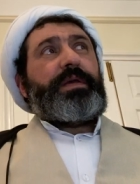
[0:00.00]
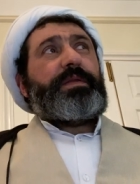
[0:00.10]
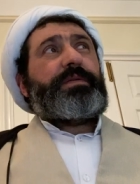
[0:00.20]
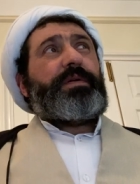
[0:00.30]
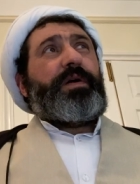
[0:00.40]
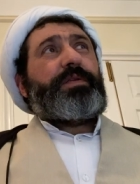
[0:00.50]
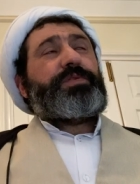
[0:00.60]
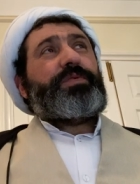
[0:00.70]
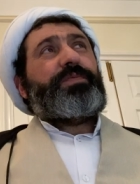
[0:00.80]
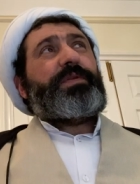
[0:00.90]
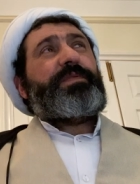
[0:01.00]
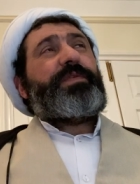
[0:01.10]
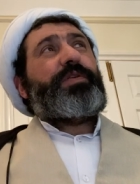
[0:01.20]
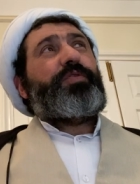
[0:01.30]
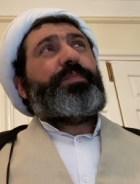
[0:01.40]
and also when we
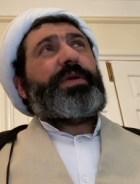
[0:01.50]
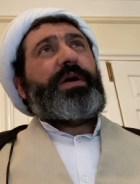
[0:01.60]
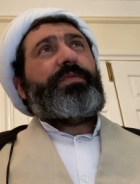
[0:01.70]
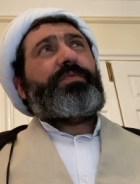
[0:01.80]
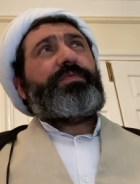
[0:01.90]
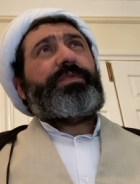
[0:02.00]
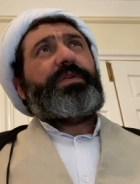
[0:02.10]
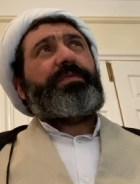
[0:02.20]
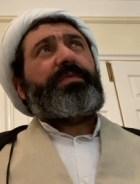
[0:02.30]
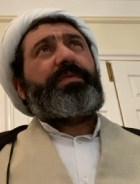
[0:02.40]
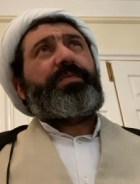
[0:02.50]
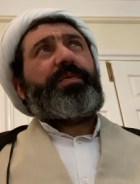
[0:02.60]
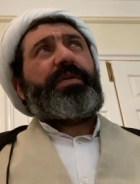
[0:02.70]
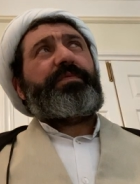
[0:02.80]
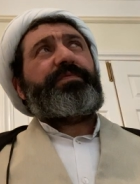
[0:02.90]
were in Loppiano in
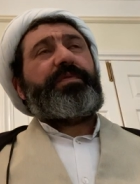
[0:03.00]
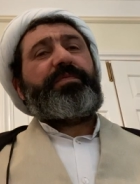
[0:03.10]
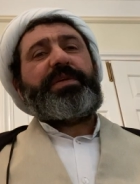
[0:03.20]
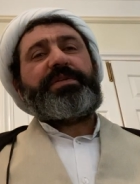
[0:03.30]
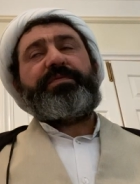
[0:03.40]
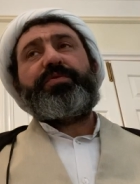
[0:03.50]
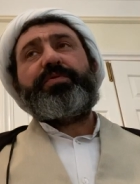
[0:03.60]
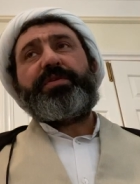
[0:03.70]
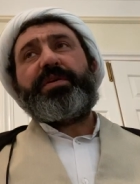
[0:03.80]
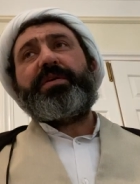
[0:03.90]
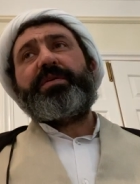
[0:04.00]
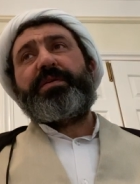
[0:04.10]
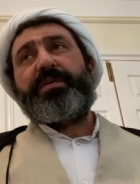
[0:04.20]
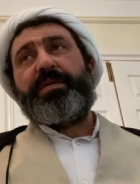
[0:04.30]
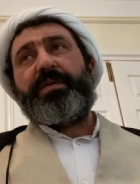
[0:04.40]
one of wings of unity
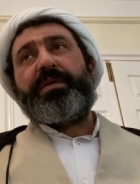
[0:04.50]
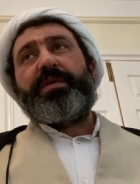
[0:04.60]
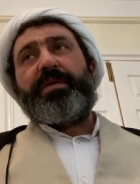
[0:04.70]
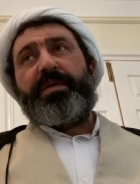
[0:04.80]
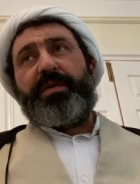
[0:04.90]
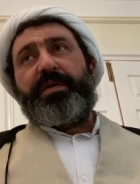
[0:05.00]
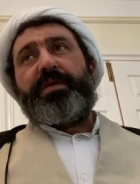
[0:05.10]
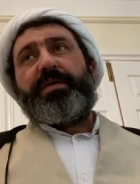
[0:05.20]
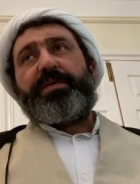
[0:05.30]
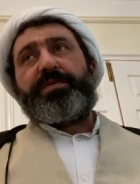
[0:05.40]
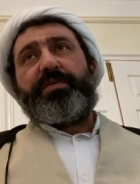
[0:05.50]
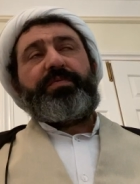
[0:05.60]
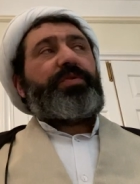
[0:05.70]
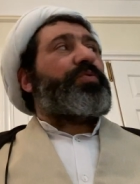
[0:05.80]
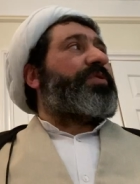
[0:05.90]
so
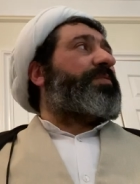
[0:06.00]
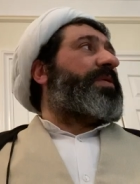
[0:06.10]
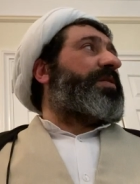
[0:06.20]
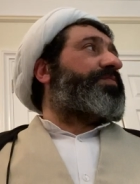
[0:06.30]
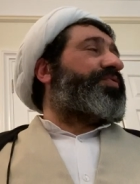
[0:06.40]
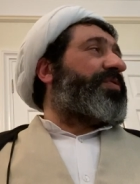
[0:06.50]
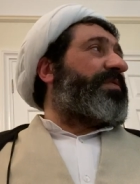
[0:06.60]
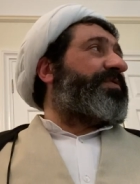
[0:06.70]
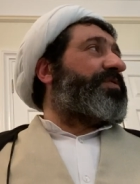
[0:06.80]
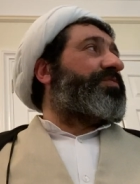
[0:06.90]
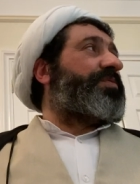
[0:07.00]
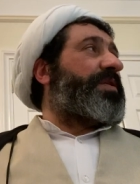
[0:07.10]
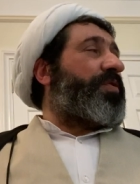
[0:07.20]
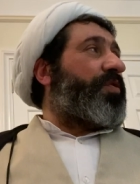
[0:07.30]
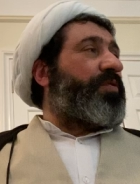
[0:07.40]
we talked about prophethood
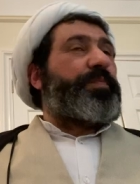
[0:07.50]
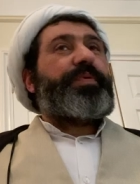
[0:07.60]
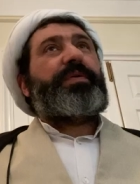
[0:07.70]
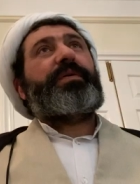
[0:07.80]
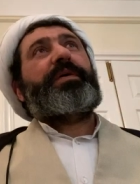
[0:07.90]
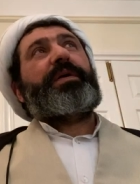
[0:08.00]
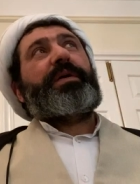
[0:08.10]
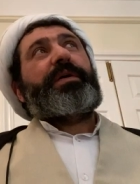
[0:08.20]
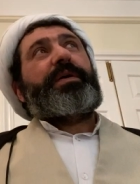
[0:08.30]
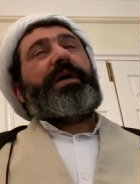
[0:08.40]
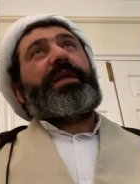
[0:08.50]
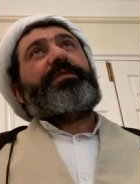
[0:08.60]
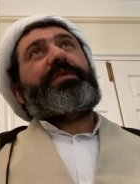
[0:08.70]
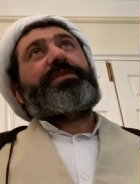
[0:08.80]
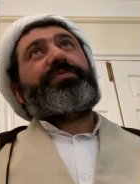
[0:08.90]
and hope. And
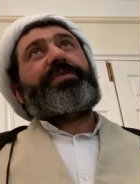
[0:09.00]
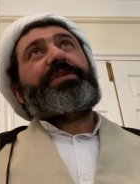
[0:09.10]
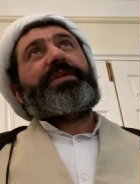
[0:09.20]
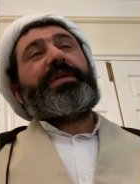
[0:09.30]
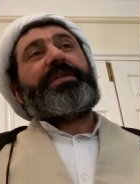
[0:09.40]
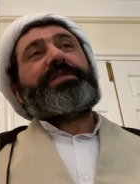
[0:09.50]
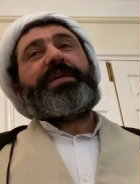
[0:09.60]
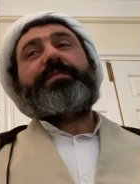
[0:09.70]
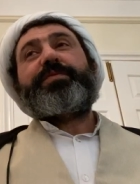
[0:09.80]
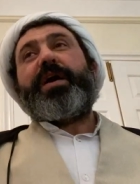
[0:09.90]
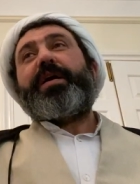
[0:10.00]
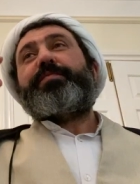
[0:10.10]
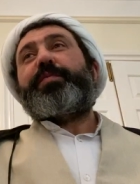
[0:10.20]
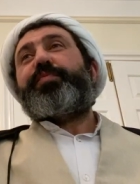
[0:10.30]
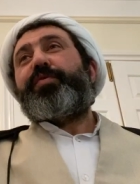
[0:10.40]
it was interesting that the same
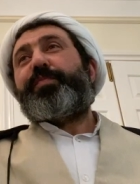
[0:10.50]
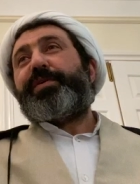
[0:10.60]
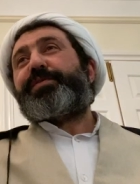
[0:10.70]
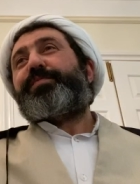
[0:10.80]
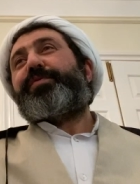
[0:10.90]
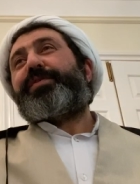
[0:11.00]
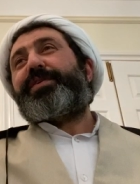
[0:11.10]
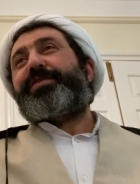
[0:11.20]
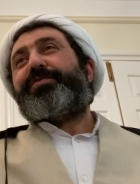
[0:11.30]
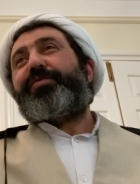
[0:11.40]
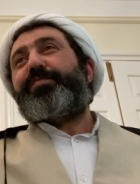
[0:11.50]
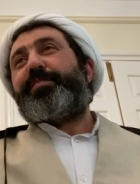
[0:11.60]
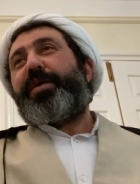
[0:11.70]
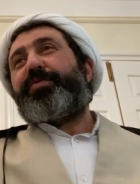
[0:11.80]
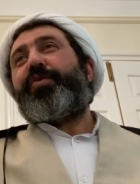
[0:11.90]
time the Pope spoke in Rome
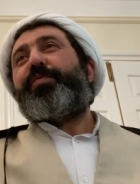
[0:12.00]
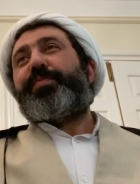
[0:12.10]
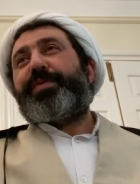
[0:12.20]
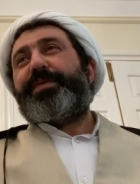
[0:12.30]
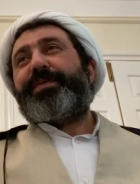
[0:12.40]
about hope.